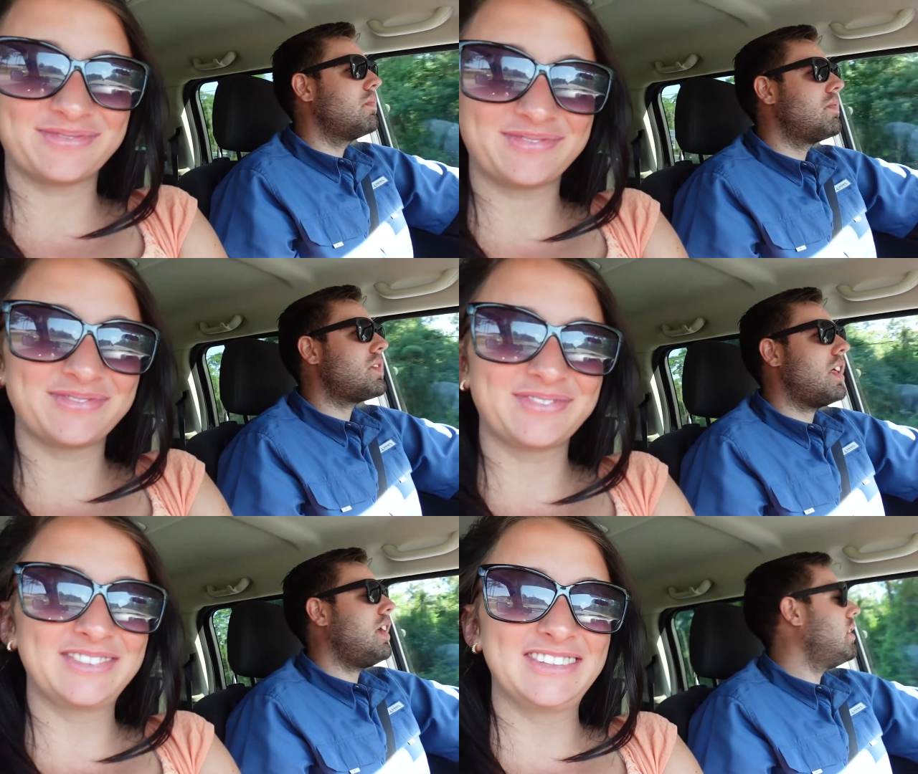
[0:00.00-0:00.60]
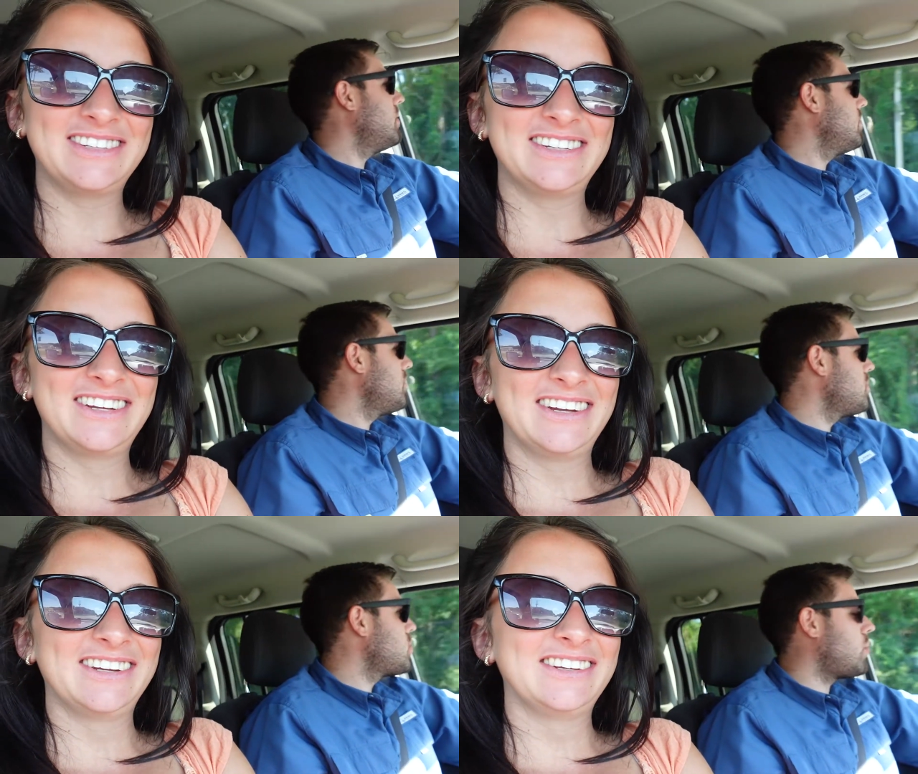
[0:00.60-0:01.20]
Speaker 1: Steak,
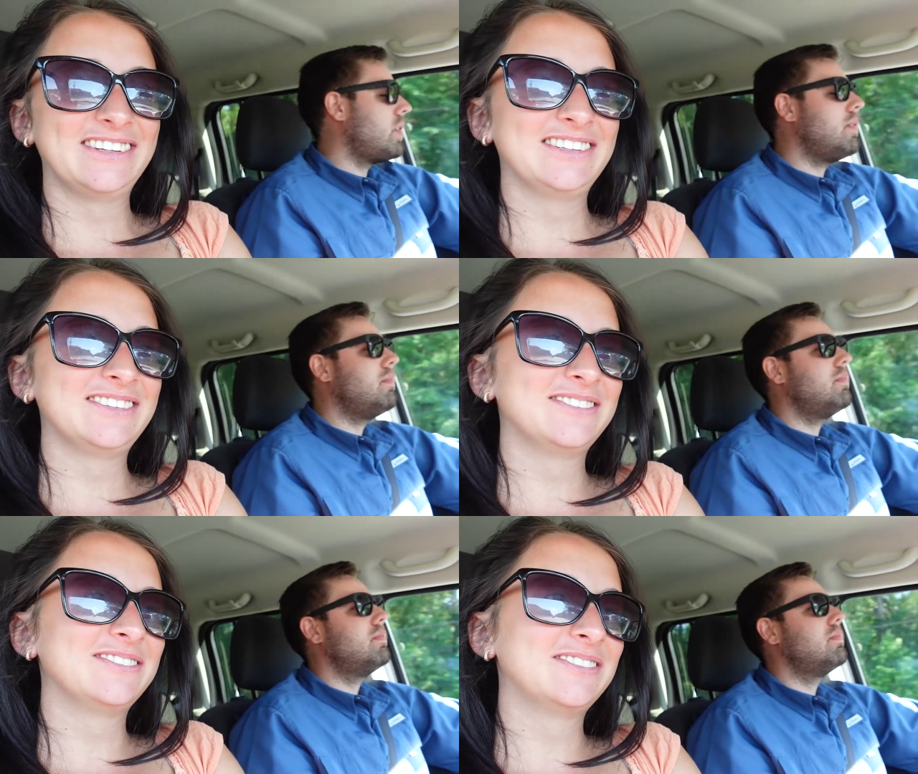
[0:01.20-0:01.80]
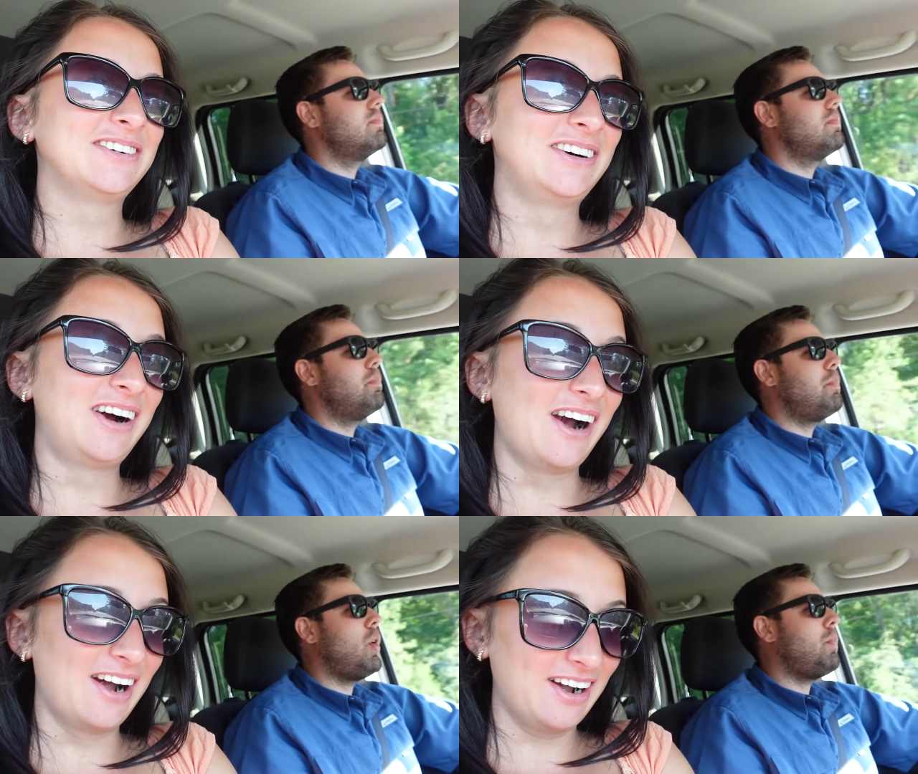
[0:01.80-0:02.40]
shrimp,
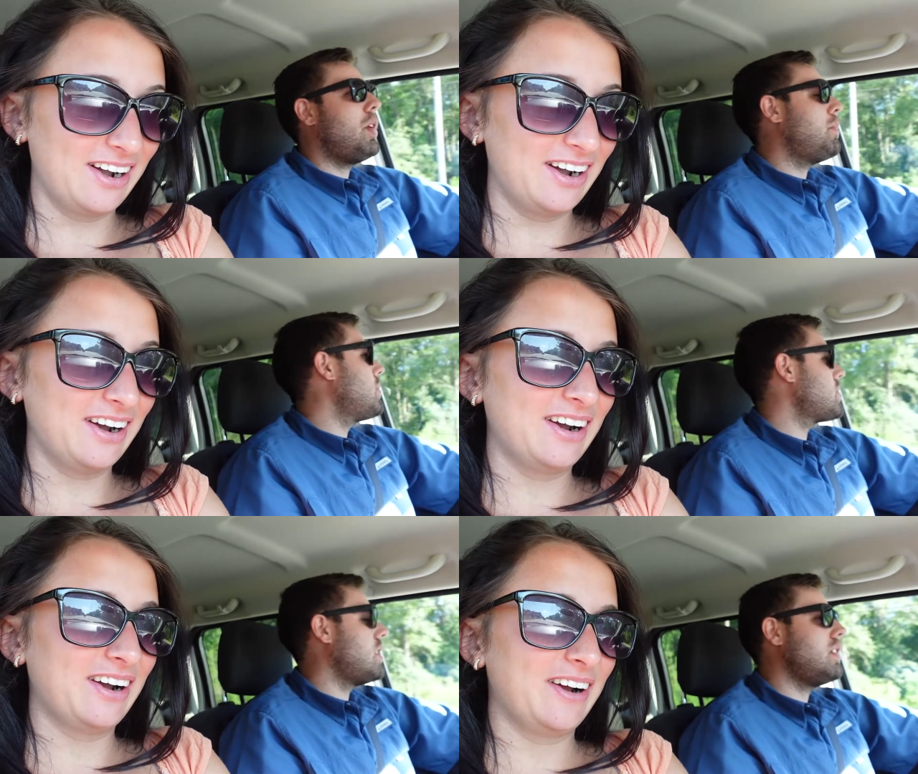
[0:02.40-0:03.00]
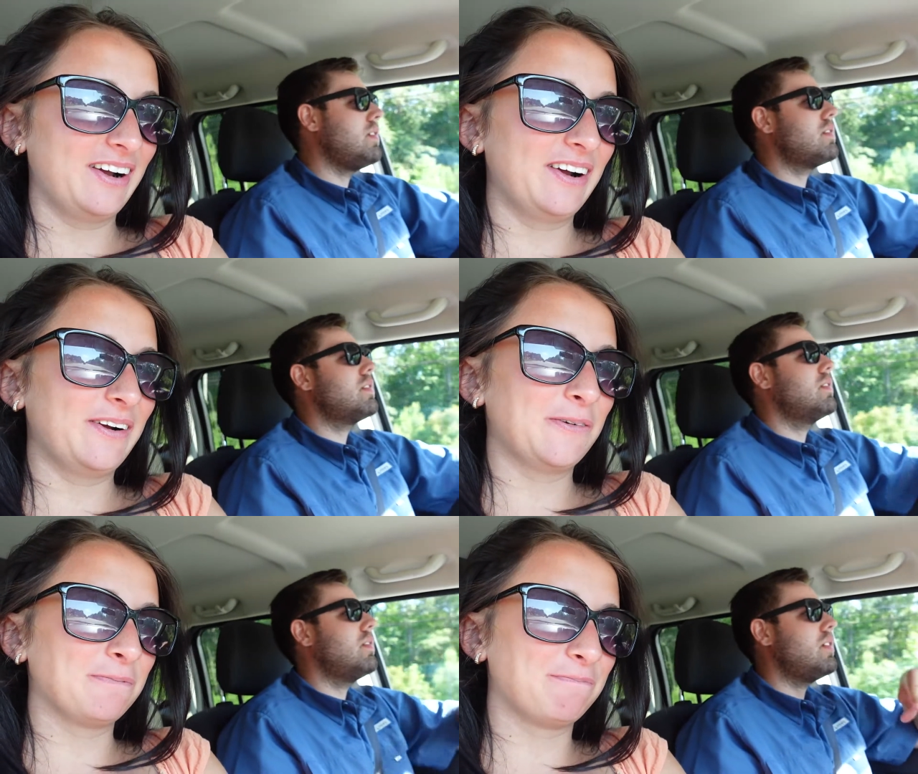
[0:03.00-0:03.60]
bell peppers,
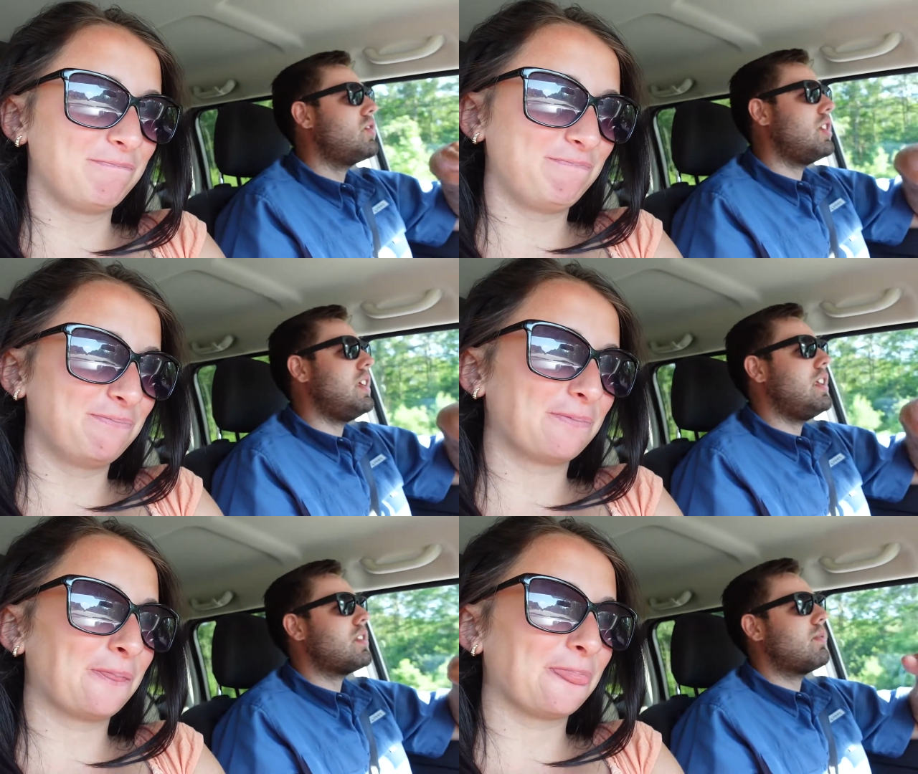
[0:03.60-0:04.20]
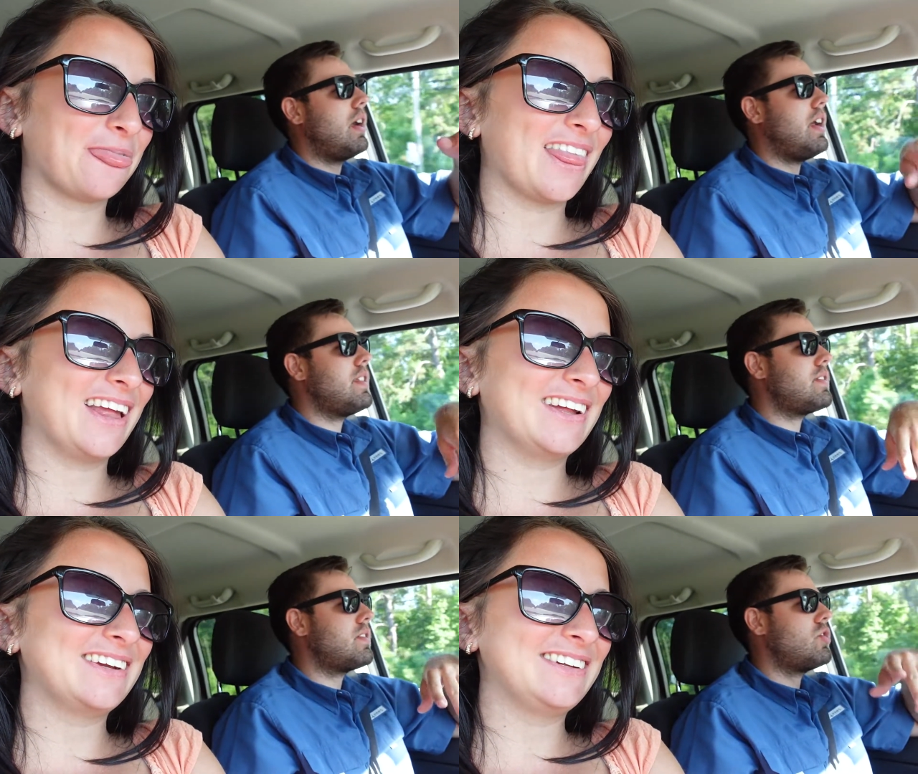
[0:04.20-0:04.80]
onions, cheese,
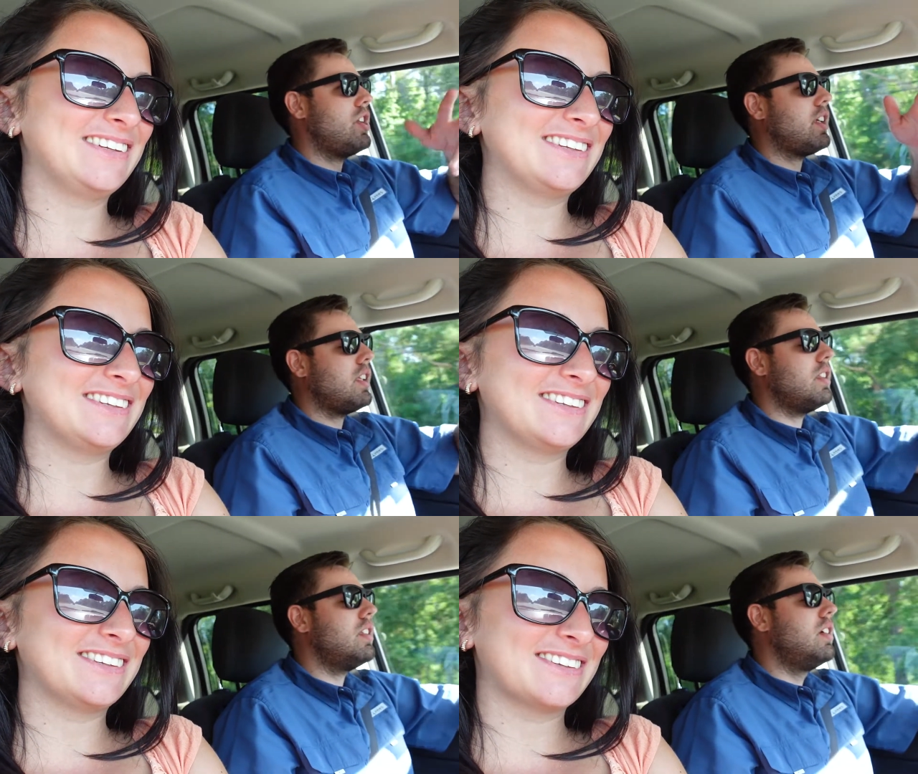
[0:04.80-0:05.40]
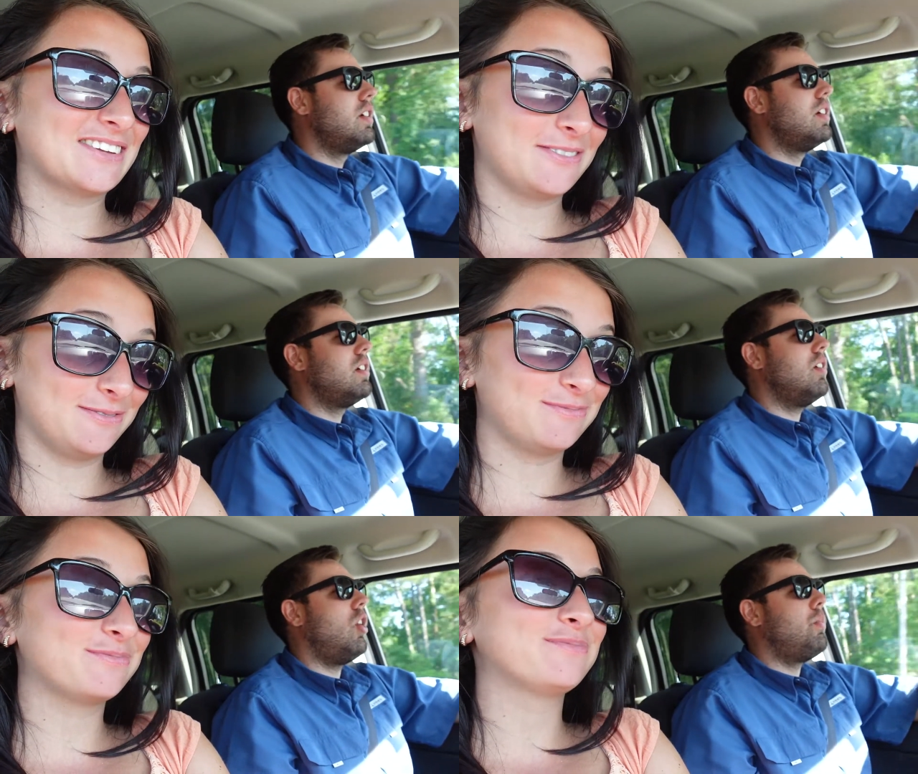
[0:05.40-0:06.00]
rice, chicken,
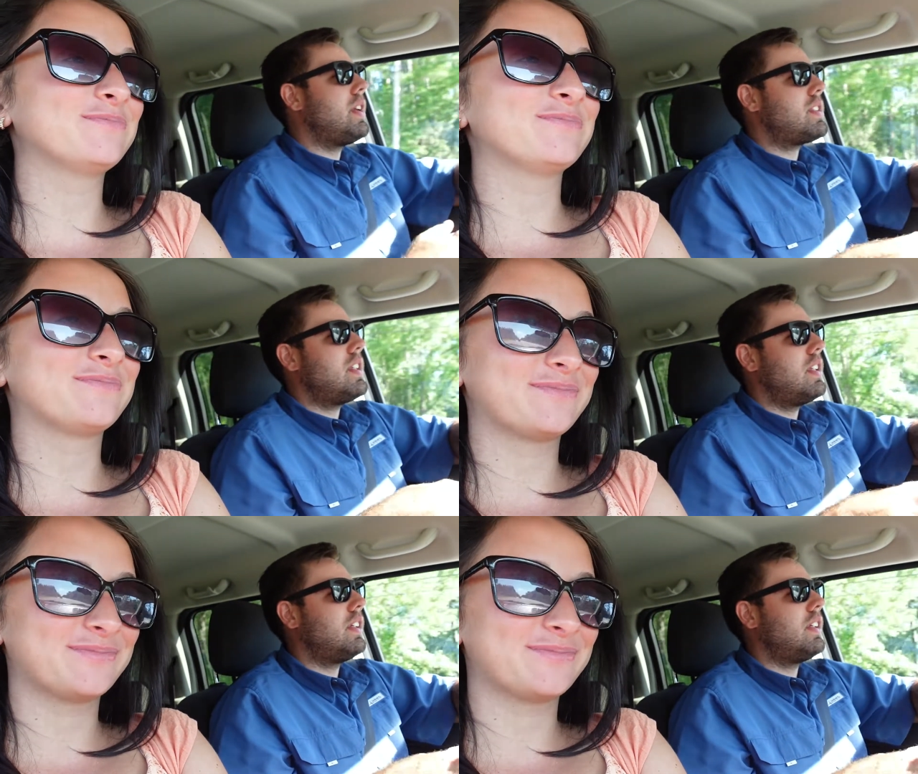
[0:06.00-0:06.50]
all mixed in